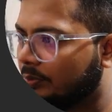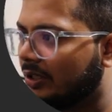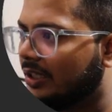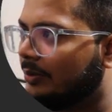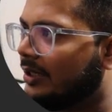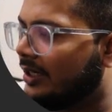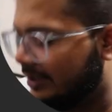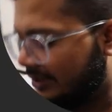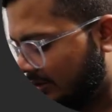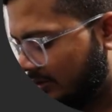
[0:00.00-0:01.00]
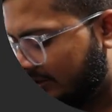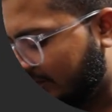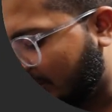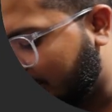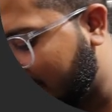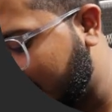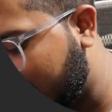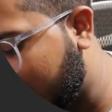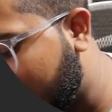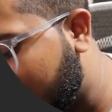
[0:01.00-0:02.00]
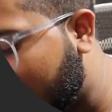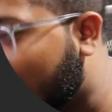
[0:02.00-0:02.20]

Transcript: up our terminal. Let